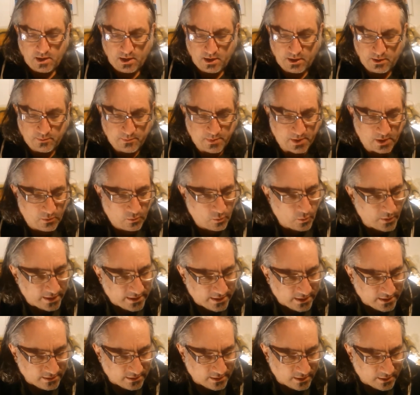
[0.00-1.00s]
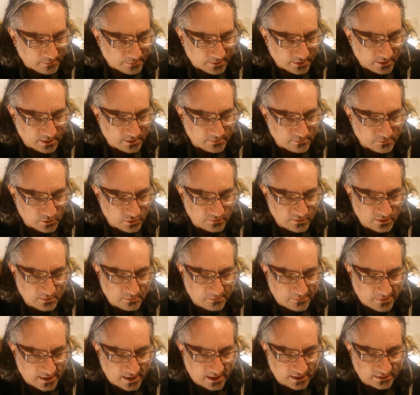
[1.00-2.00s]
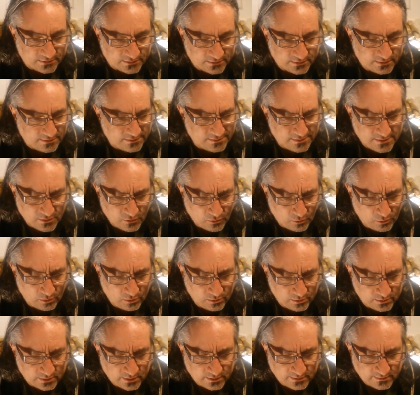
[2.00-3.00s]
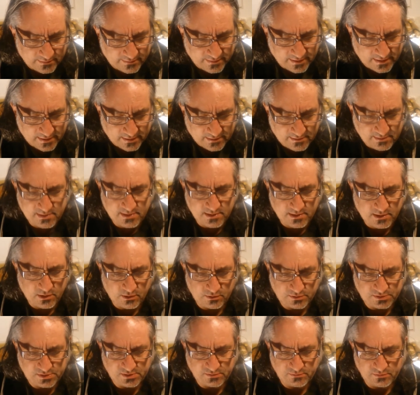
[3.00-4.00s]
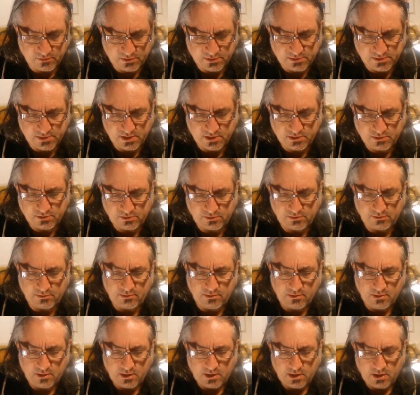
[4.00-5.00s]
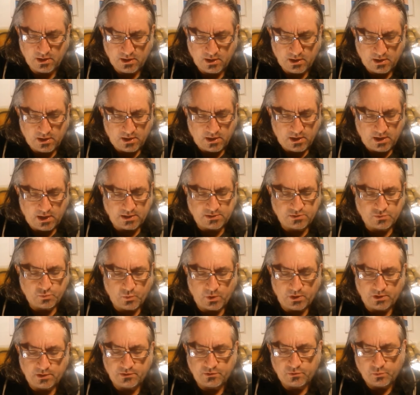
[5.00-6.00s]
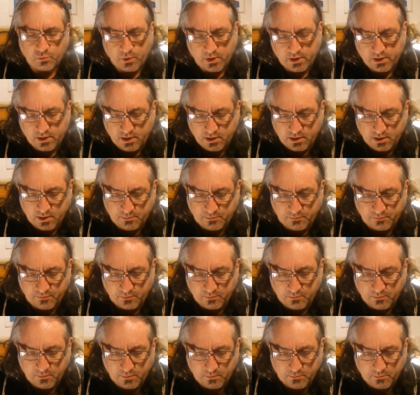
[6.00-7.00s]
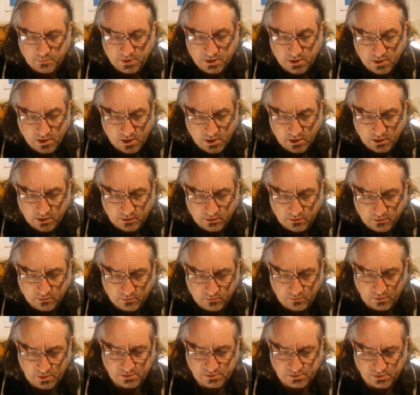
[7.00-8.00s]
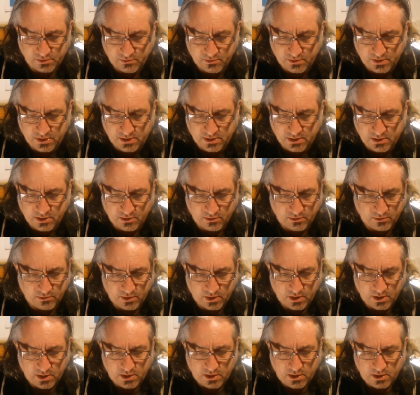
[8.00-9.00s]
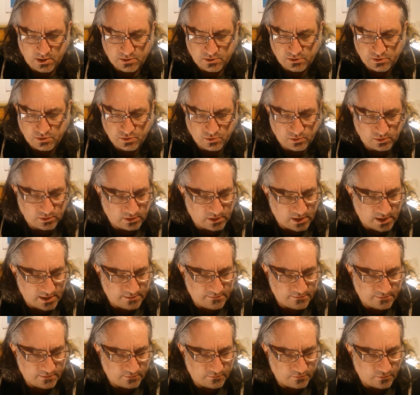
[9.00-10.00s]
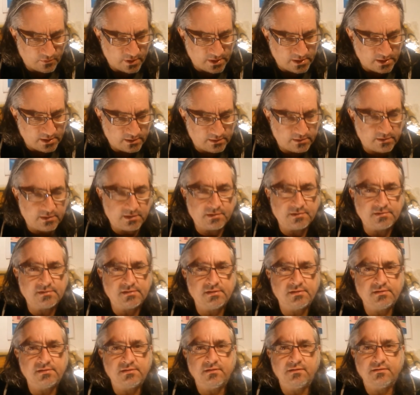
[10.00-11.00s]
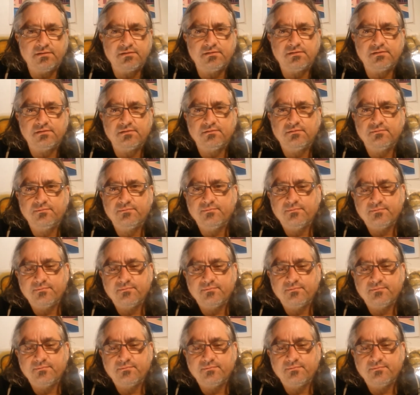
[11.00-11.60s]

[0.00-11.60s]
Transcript: and about waking up and moving past the old dead ego civilization, as well as waking up from beyond one's own ego to a life of radiant existence.